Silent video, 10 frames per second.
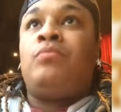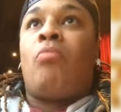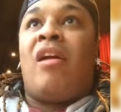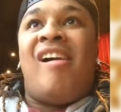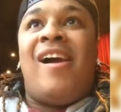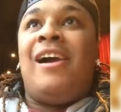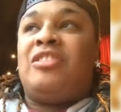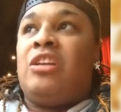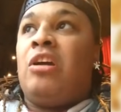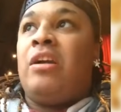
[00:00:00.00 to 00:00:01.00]
And I had to
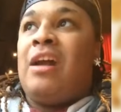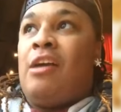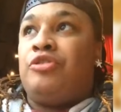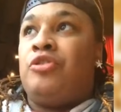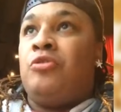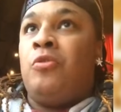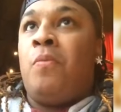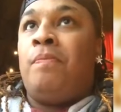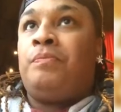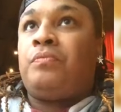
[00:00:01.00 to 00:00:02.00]
learn how to
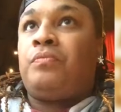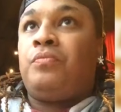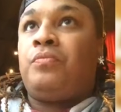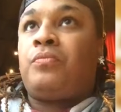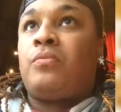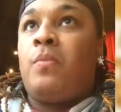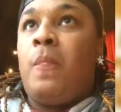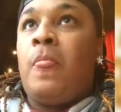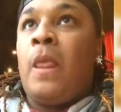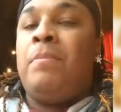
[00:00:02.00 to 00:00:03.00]

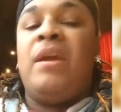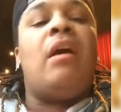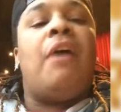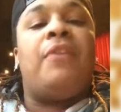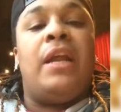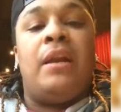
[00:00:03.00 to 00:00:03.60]
be confident